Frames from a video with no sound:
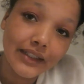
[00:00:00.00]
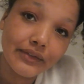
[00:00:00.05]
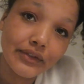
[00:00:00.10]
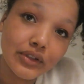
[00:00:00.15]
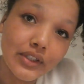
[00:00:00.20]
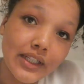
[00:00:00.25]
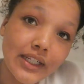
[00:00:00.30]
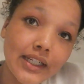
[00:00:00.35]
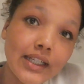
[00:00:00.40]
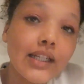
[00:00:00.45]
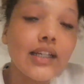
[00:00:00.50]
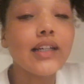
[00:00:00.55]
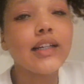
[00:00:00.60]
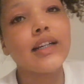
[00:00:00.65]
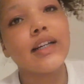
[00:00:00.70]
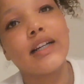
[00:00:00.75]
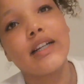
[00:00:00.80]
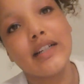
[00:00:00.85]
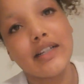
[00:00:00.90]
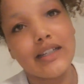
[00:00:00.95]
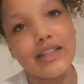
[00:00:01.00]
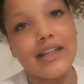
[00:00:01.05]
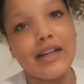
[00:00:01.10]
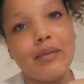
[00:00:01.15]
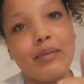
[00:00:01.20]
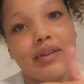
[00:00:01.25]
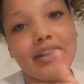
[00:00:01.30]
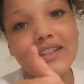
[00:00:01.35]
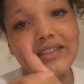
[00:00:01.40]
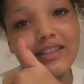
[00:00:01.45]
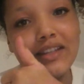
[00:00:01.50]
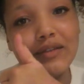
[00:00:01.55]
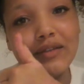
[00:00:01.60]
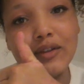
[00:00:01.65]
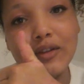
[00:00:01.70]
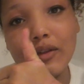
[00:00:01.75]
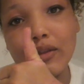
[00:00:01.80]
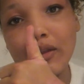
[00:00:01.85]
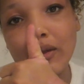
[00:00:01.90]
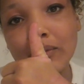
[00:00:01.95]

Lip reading: If you did, please give it a